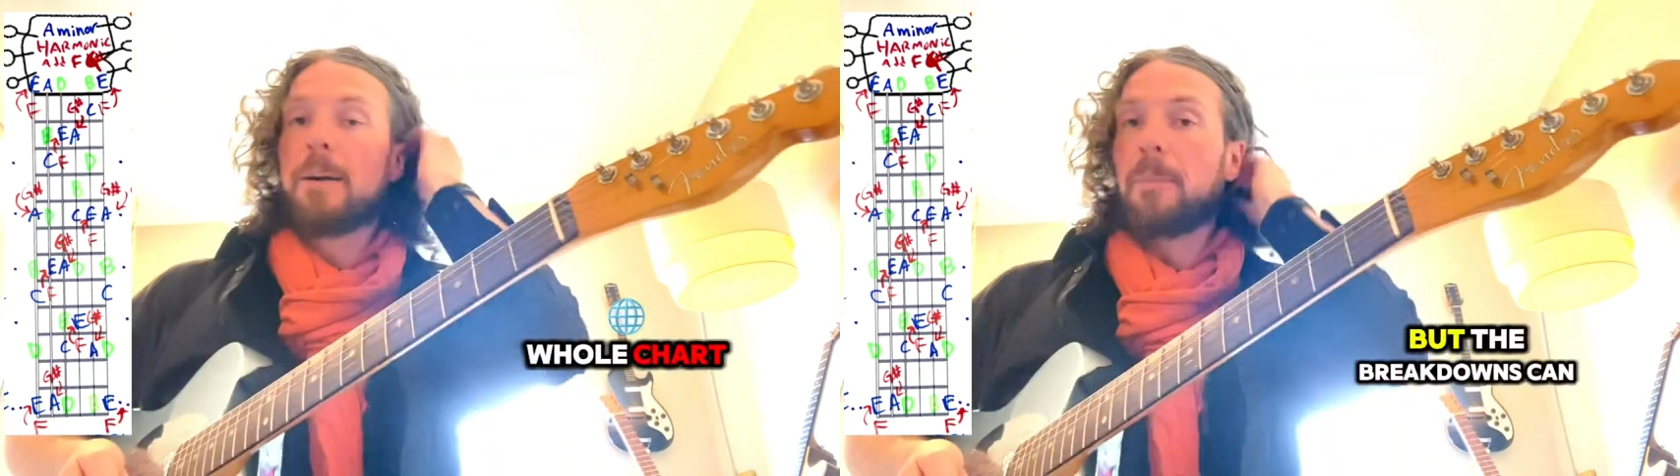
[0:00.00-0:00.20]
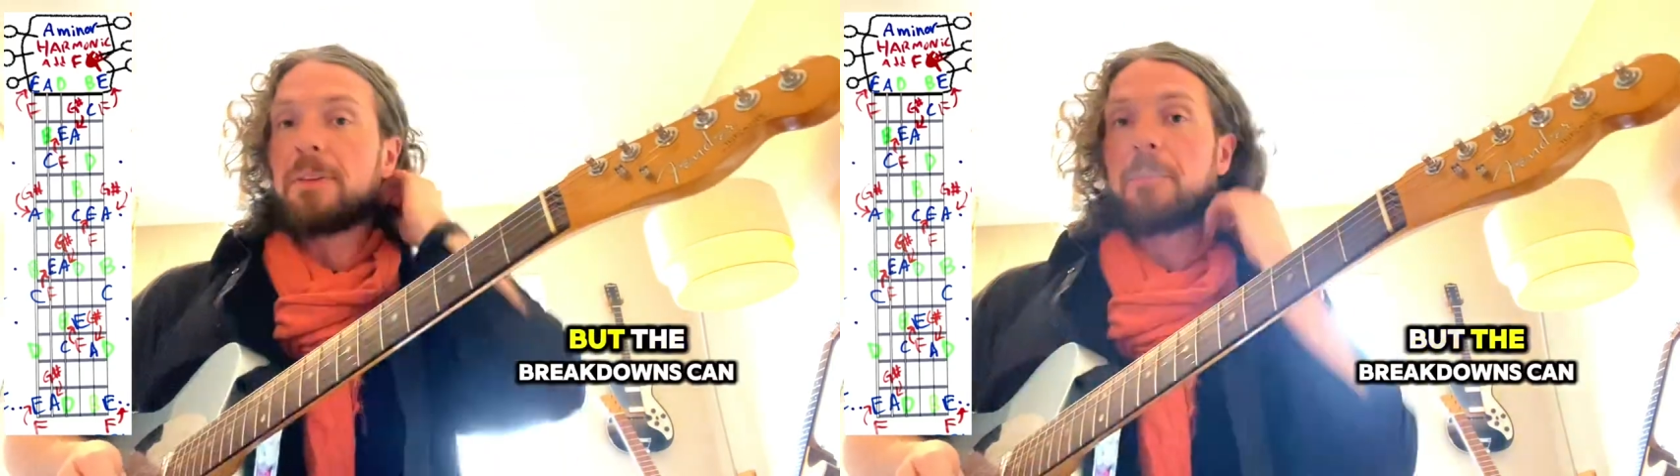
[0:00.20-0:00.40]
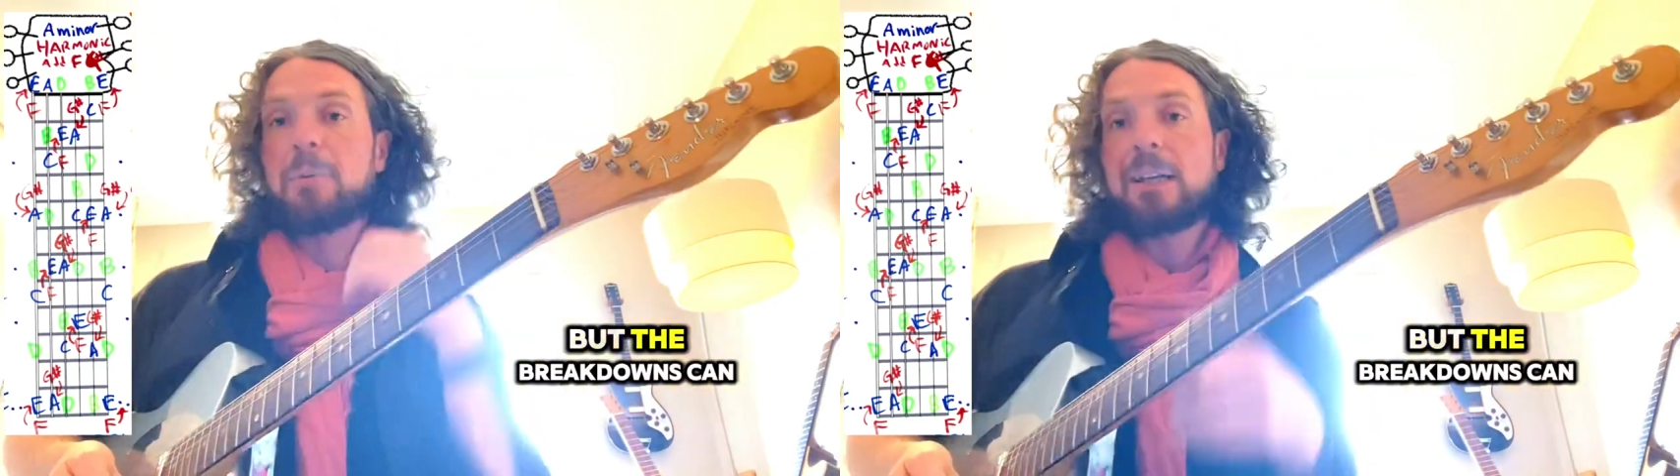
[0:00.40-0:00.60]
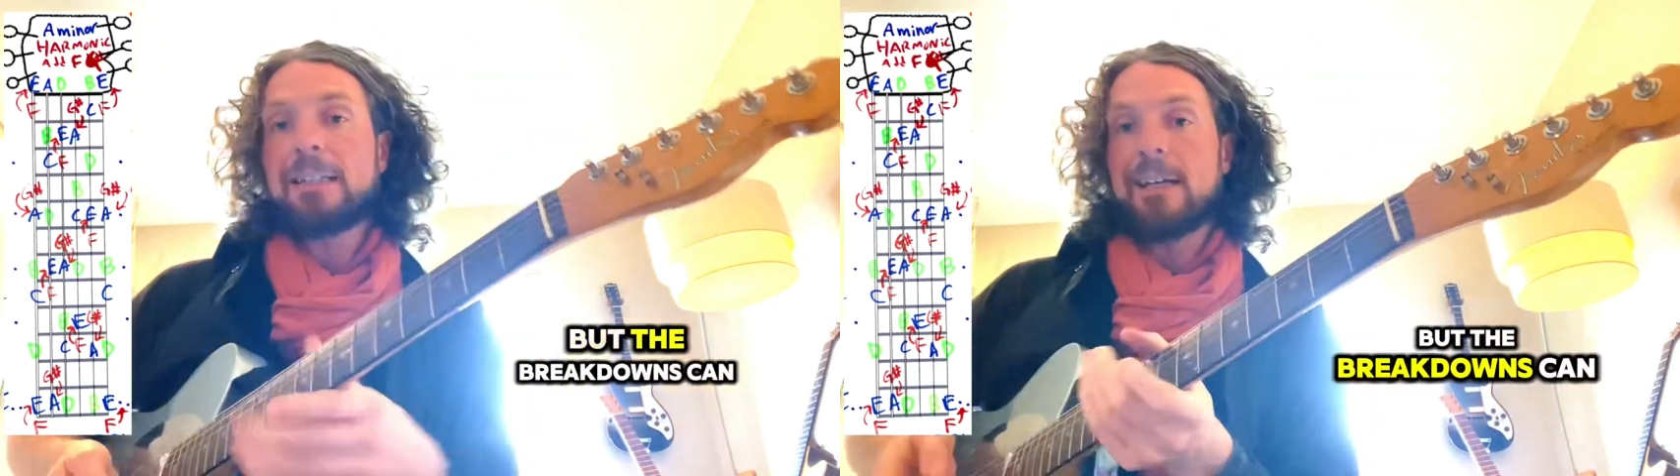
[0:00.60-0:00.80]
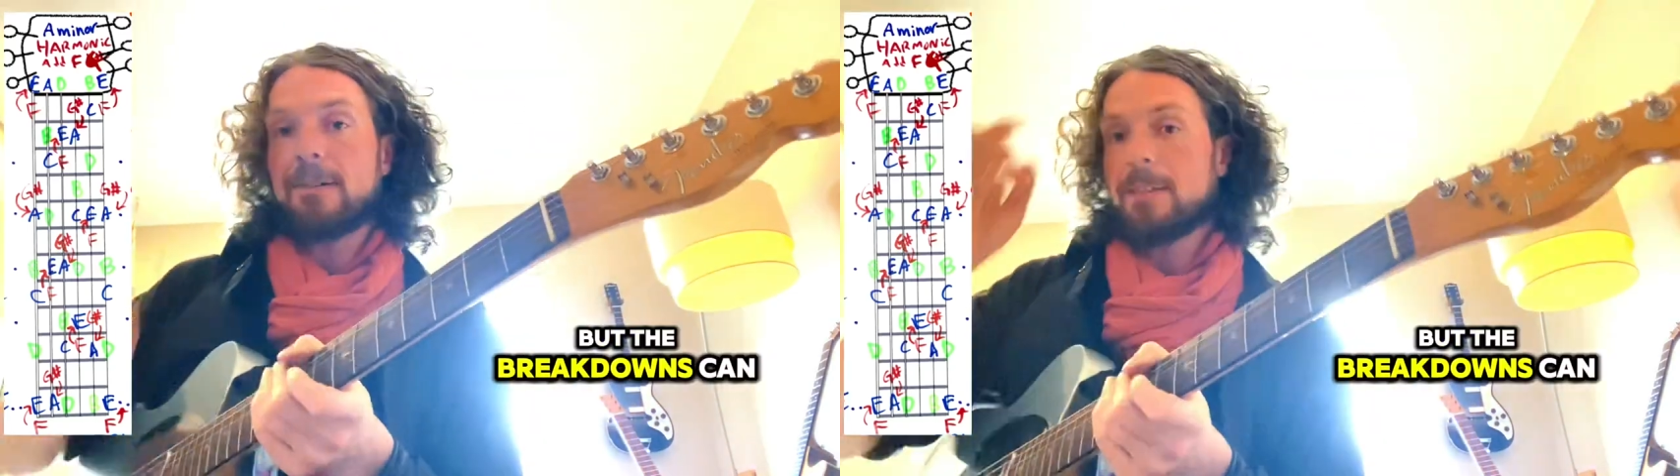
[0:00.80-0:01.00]
but the
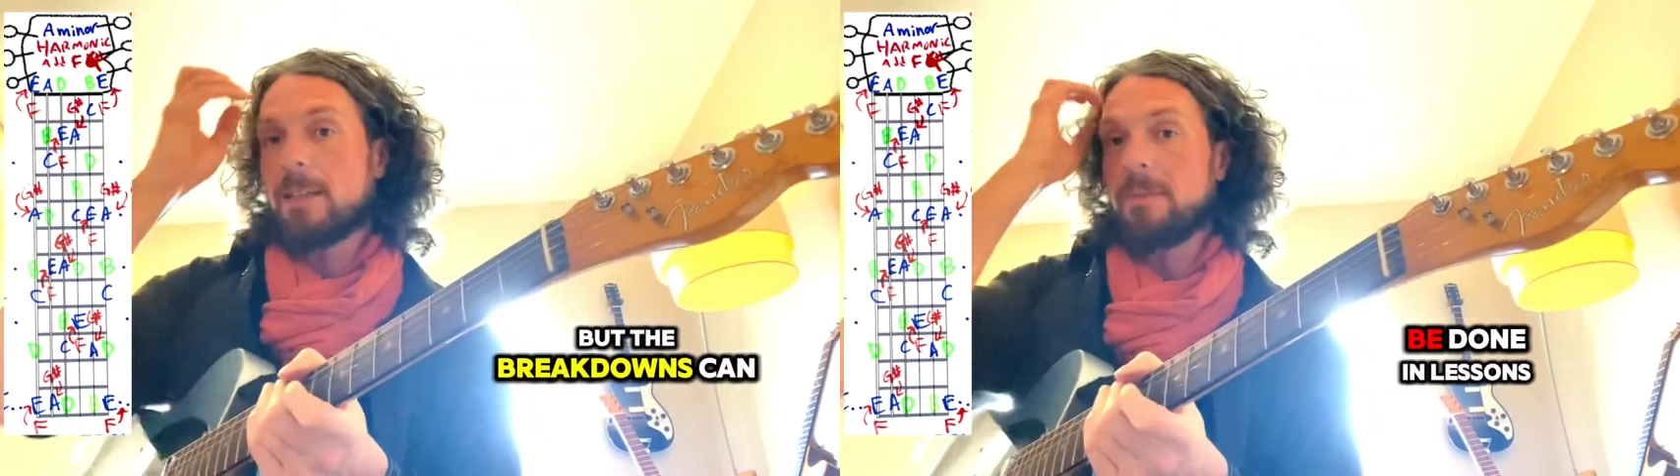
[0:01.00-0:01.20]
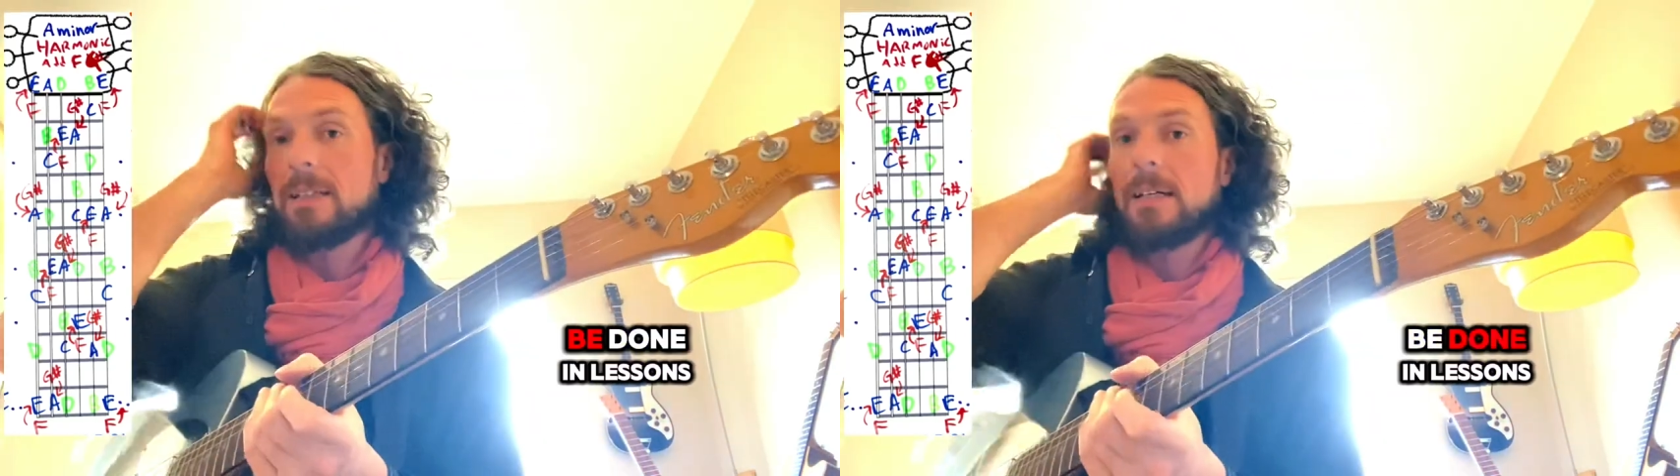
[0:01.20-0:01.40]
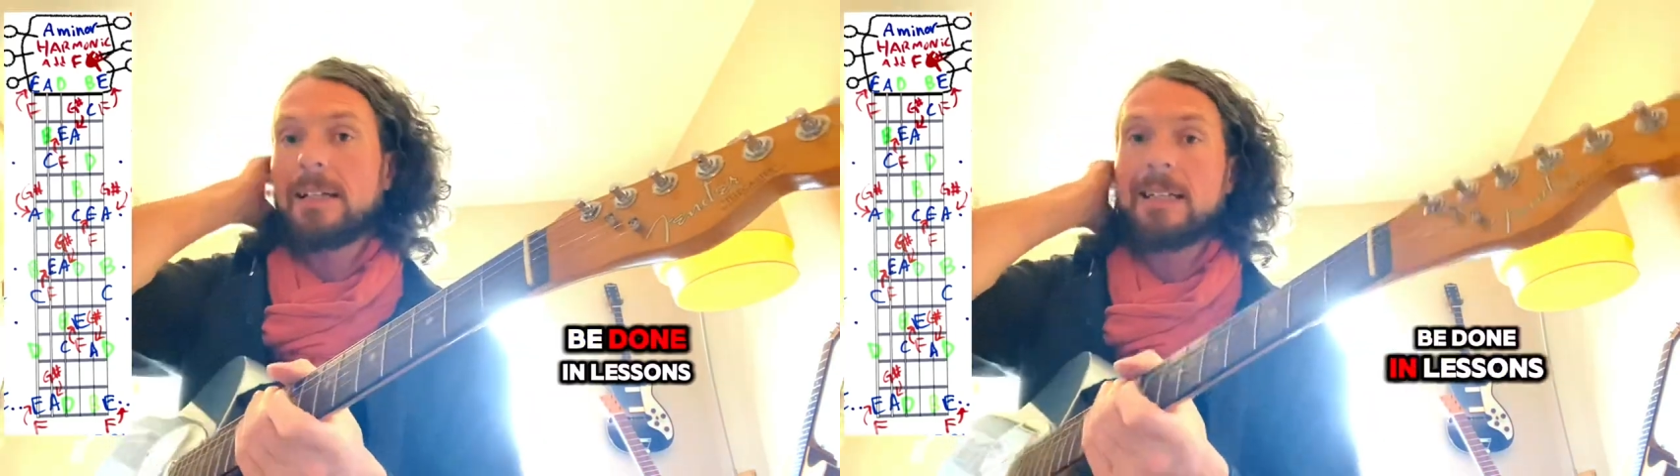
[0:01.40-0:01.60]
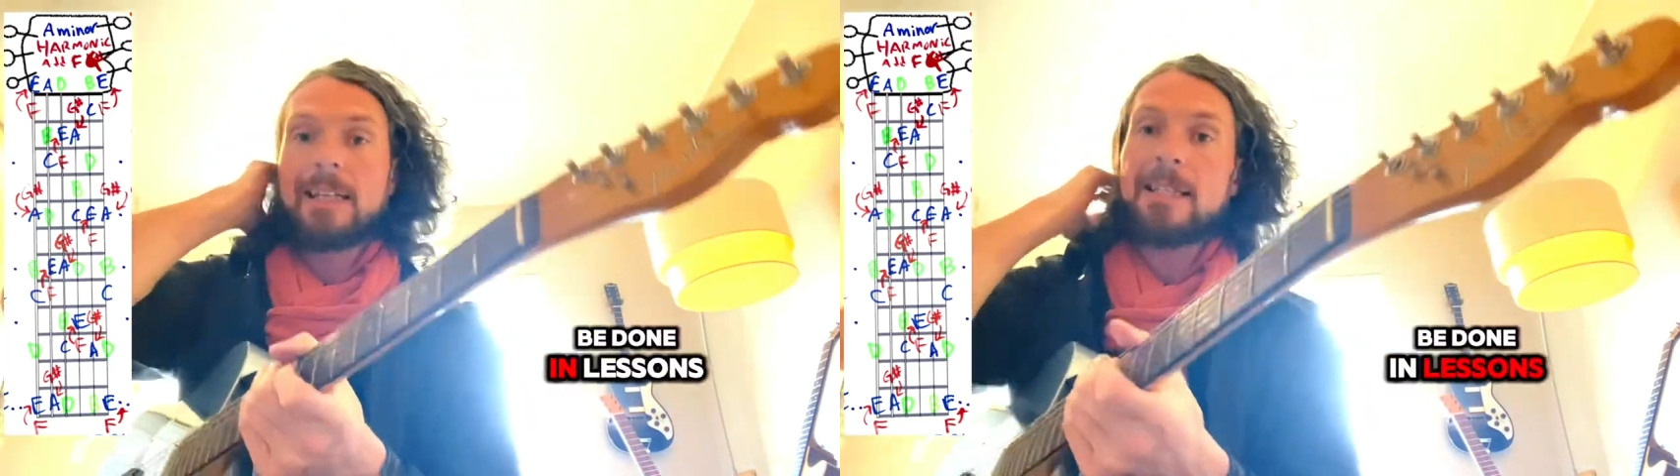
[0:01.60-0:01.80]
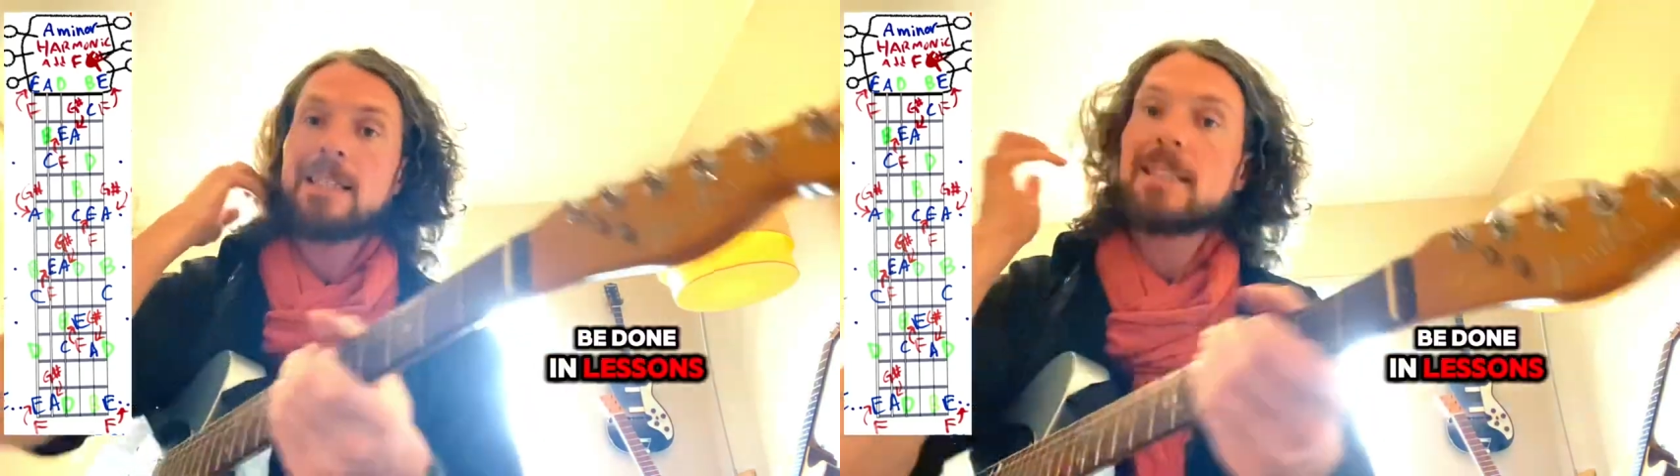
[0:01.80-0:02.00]
breakdowns can be done in
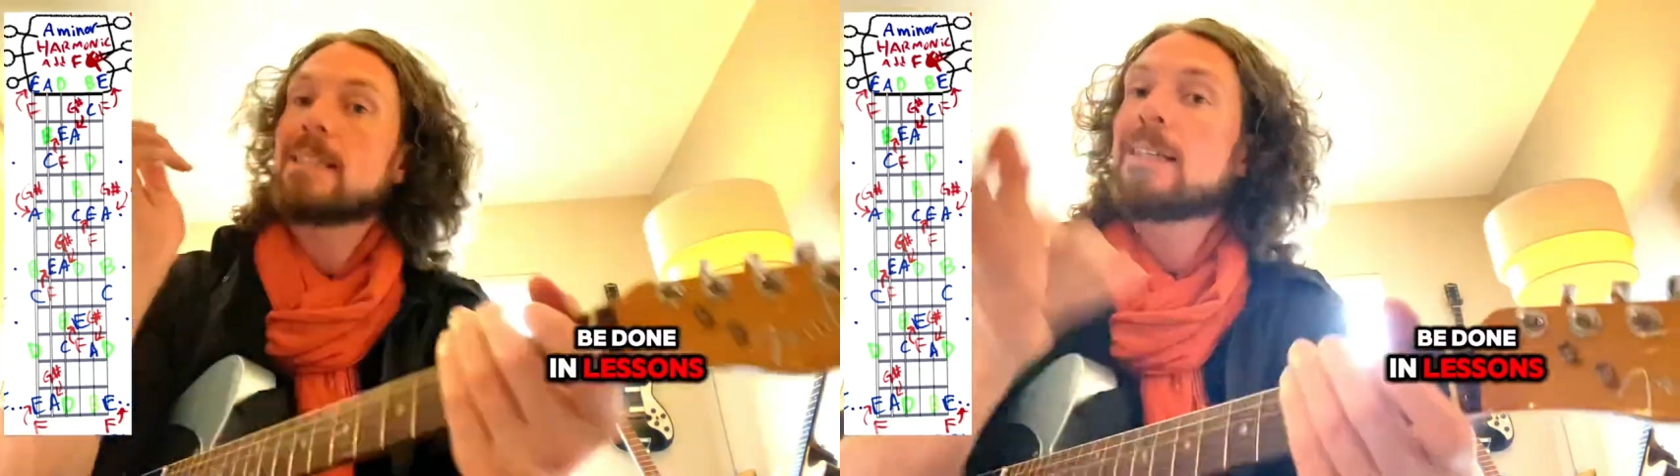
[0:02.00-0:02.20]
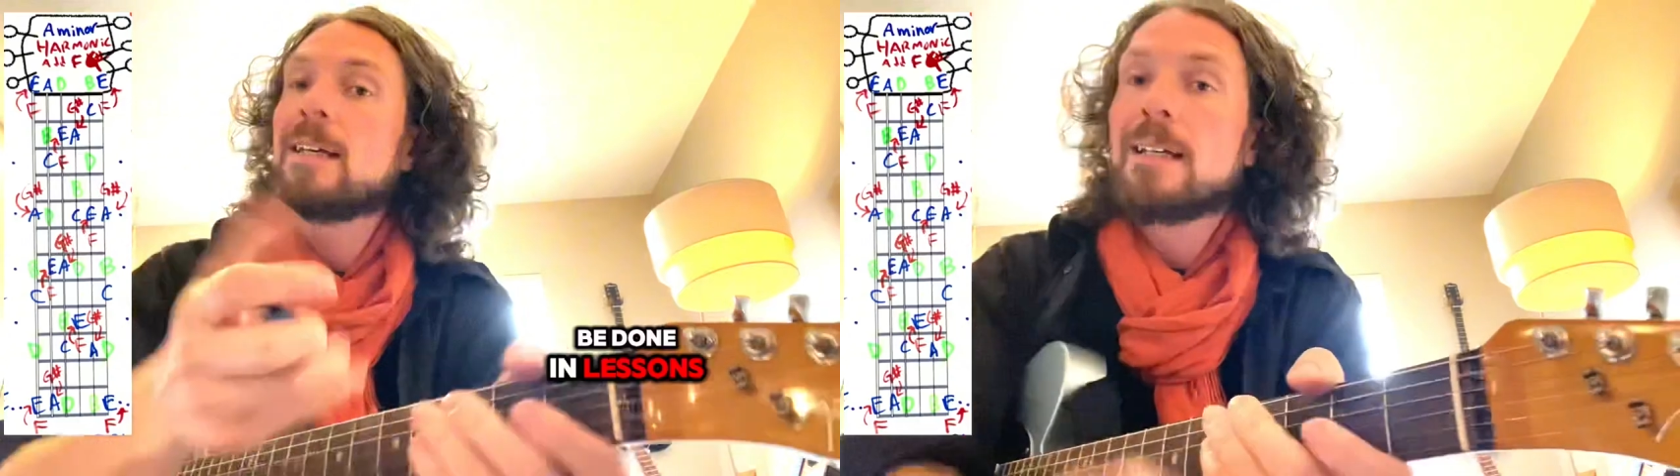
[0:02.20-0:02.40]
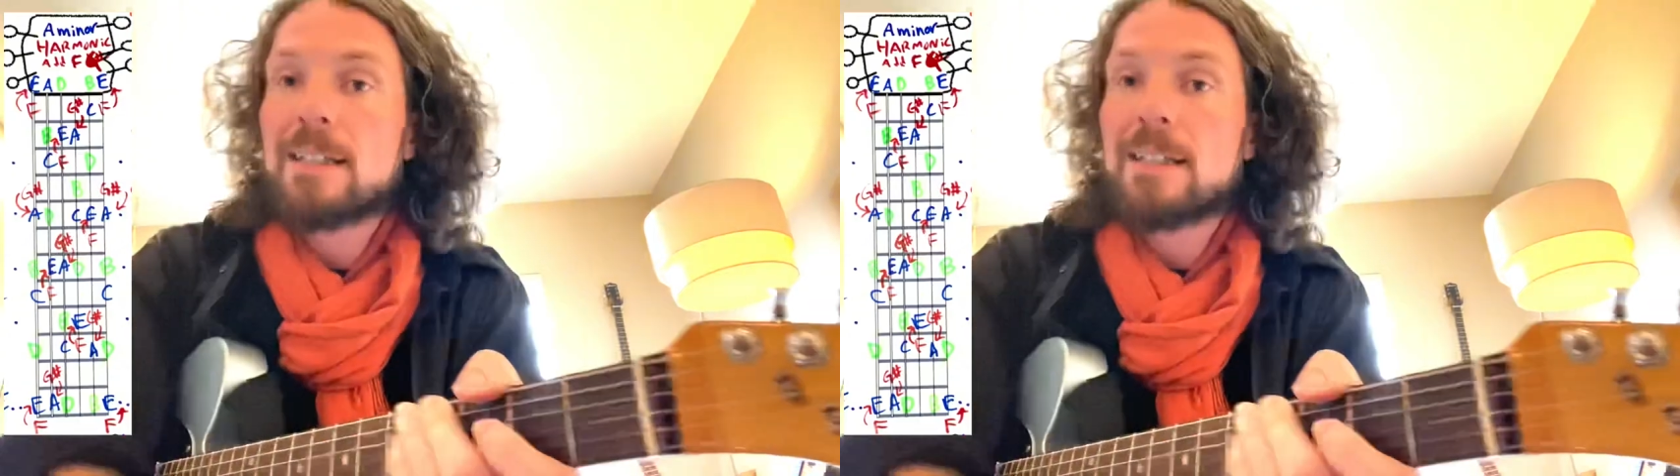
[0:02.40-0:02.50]
lessons.